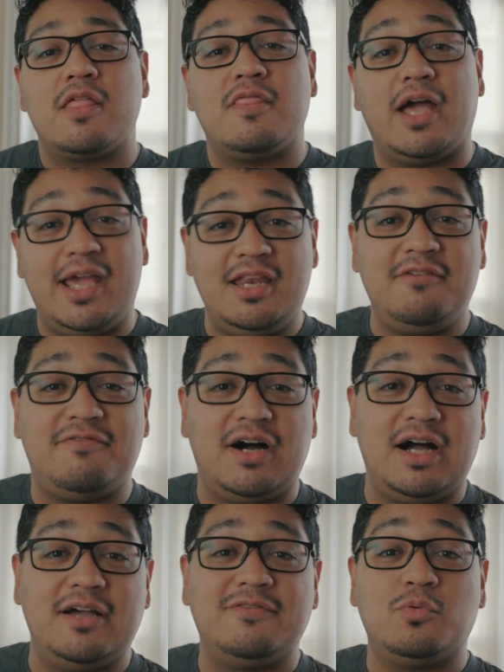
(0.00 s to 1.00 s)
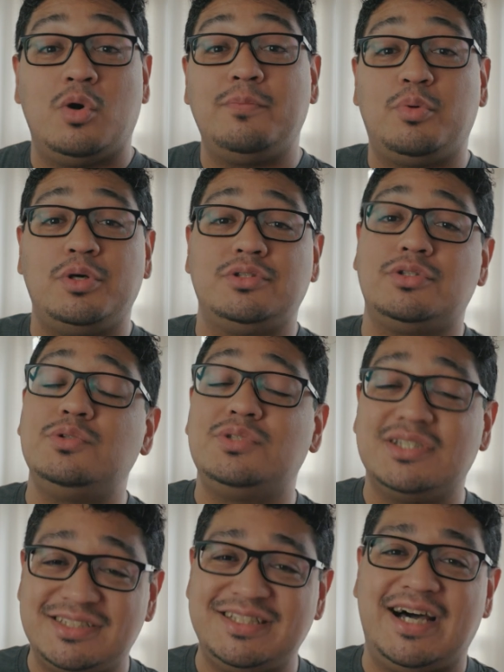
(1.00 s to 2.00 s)
The 85 1.2
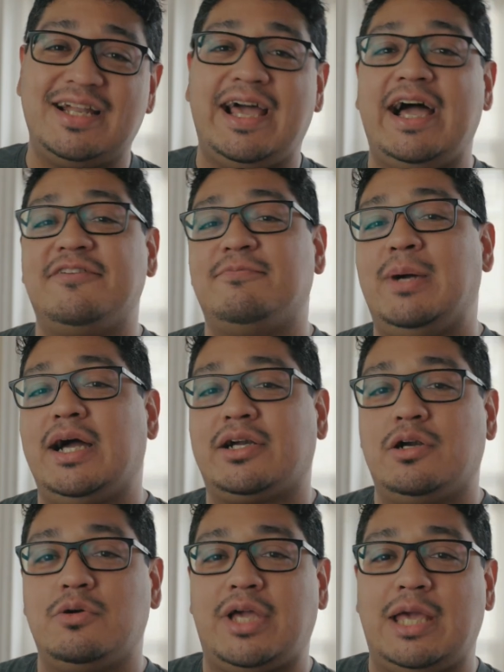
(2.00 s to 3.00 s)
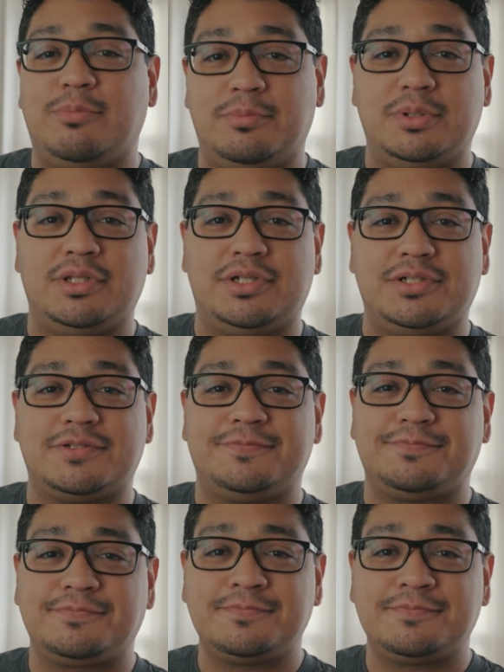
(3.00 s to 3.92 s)
does not have macro capabilities.